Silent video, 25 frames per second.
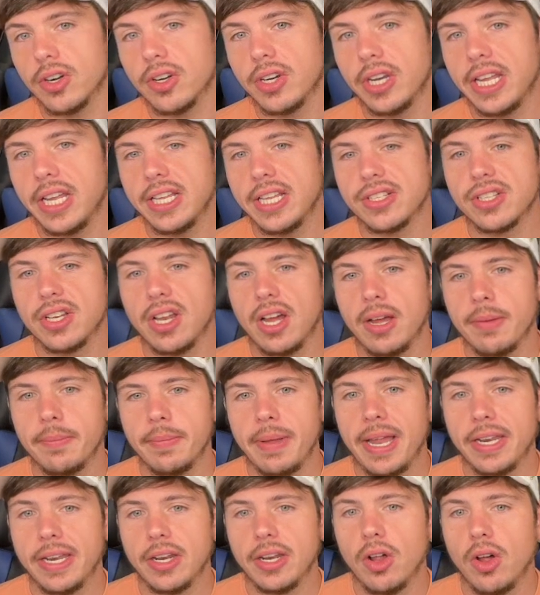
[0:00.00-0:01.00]
is not bad
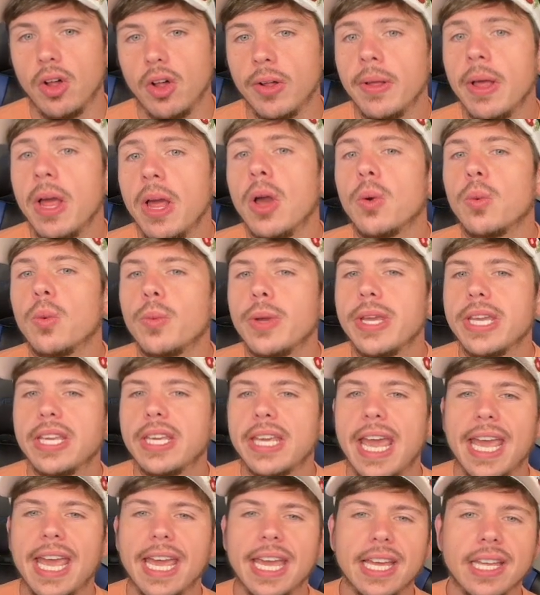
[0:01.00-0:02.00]
at all. We
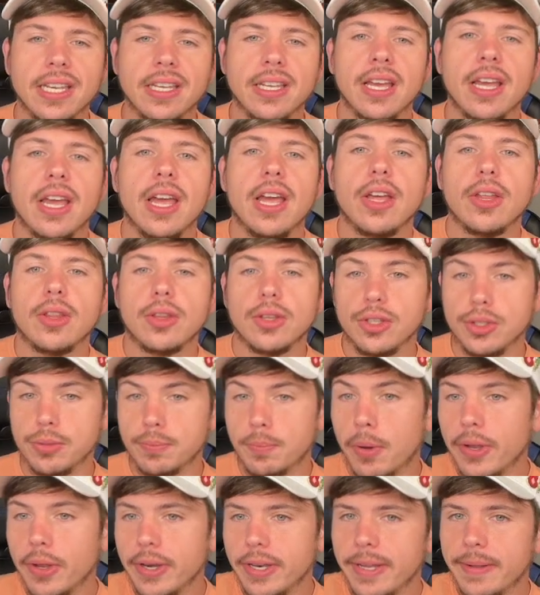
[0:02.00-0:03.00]
can
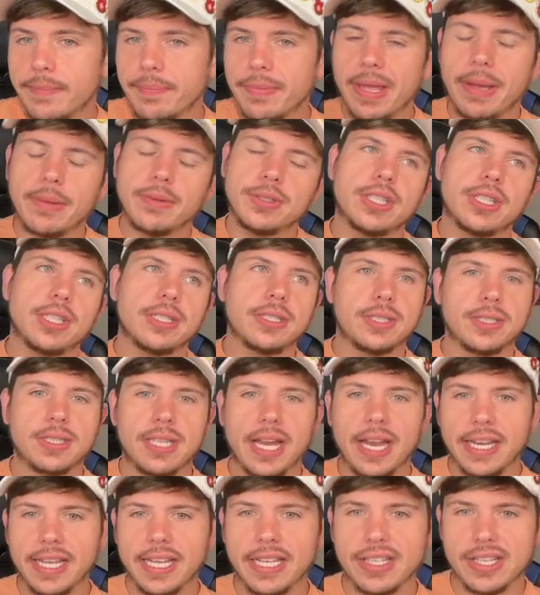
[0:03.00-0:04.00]
put it, I was
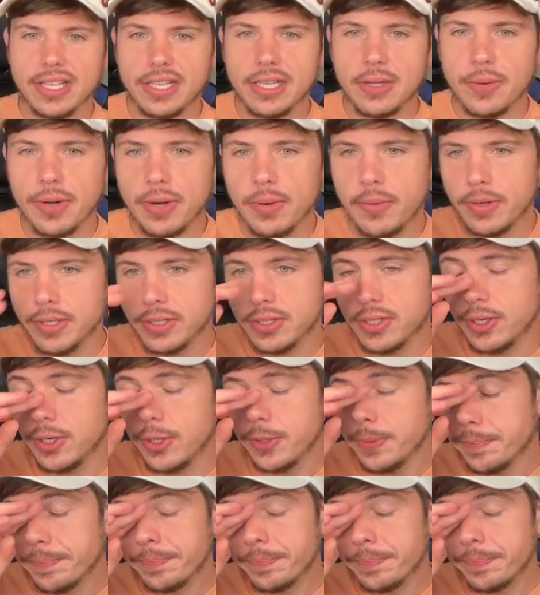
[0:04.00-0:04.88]
deciding exactly what I wanted to do.